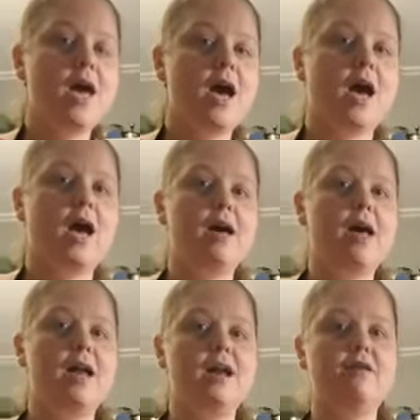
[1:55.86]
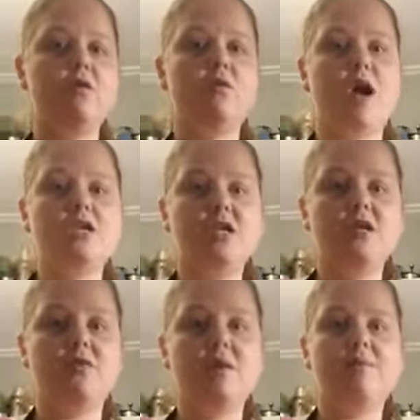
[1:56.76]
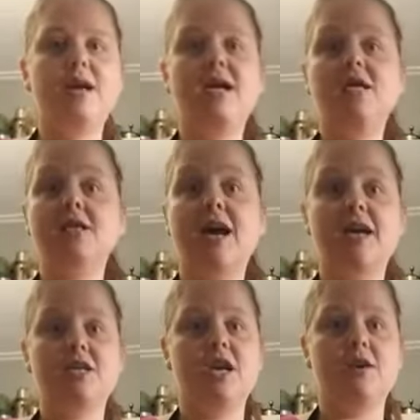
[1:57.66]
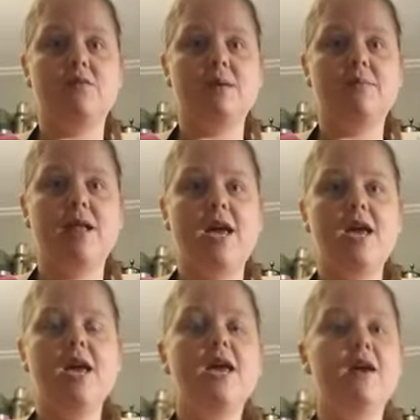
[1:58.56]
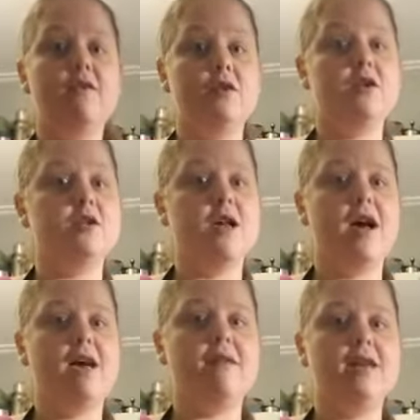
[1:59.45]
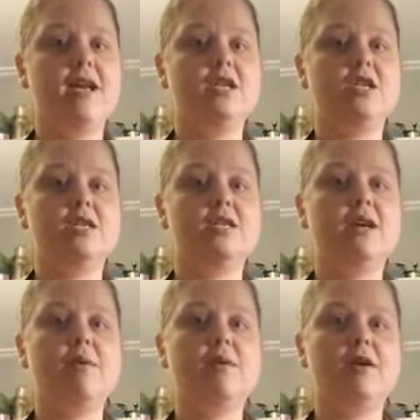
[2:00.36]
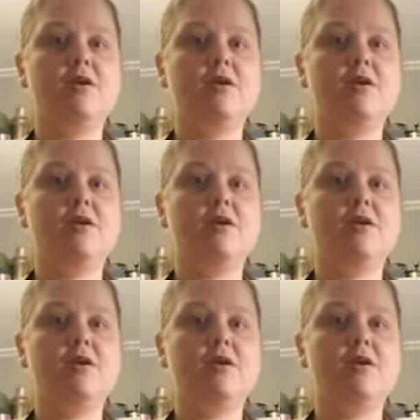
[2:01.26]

And then if you're watching the replay, just hashtag replay. If you're here live, again, just tell me where you're